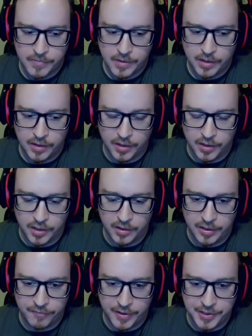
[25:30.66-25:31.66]

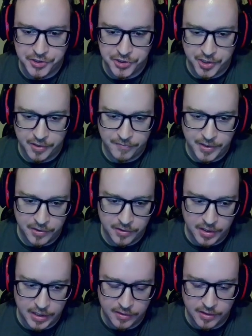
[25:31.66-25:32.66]
If I shove here,
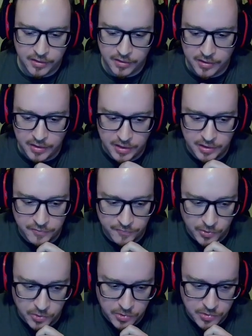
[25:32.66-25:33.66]
I think he
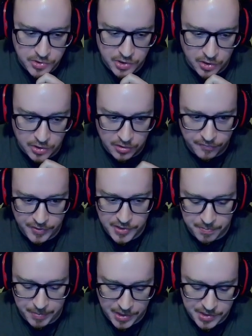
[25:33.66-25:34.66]
folds all of his
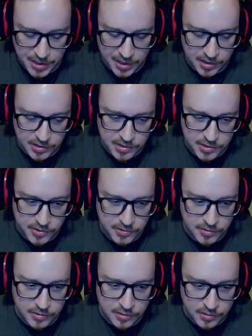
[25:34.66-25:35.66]
best hands,
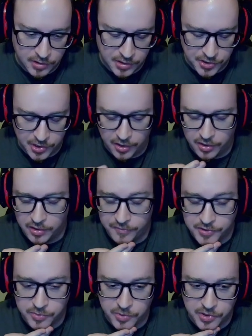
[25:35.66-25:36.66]
or sorry, all of
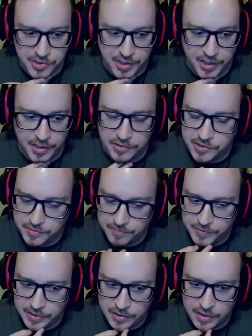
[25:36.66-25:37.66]
his worst hands,
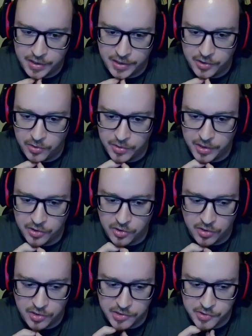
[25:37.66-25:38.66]
and he only
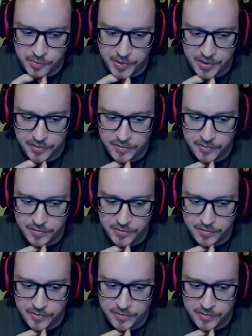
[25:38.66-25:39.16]
calls with,